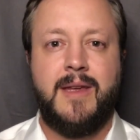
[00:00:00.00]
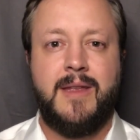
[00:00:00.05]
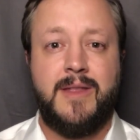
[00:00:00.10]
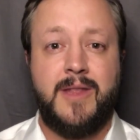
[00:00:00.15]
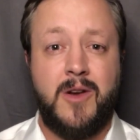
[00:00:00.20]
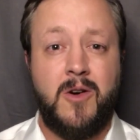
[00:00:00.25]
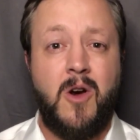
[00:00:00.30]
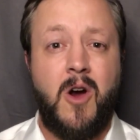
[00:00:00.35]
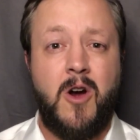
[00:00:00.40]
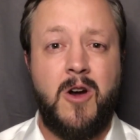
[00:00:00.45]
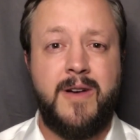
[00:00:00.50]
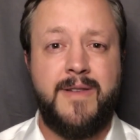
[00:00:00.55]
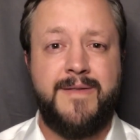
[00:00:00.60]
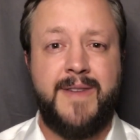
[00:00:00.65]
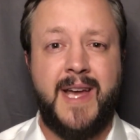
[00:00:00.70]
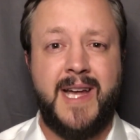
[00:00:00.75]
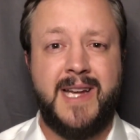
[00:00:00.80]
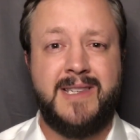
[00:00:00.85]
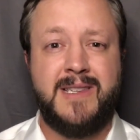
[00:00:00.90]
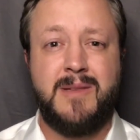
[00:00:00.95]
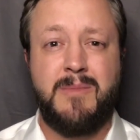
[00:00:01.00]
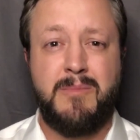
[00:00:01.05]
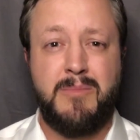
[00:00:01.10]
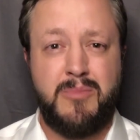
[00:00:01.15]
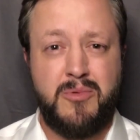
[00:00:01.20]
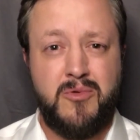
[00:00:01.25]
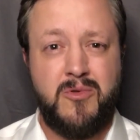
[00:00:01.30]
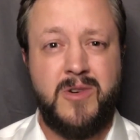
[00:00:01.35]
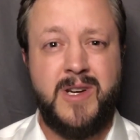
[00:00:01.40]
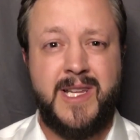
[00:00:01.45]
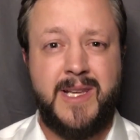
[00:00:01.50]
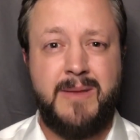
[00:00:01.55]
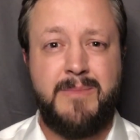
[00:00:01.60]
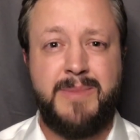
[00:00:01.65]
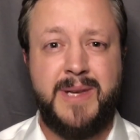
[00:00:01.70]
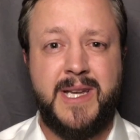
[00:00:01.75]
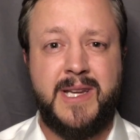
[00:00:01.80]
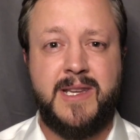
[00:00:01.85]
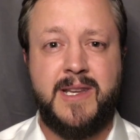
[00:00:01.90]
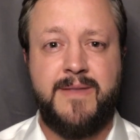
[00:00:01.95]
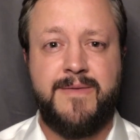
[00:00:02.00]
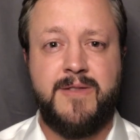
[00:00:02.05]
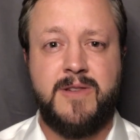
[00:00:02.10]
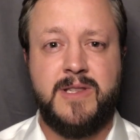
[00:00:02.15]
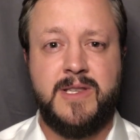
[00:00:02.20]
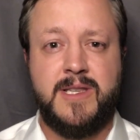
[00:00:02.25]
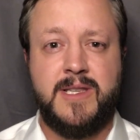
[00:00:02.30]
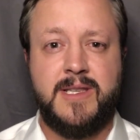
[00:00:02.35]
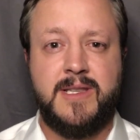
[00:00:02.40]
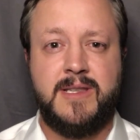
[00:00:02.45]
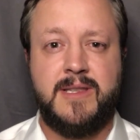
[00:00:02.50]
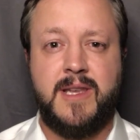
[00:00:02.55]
There are in fact some pretty big differences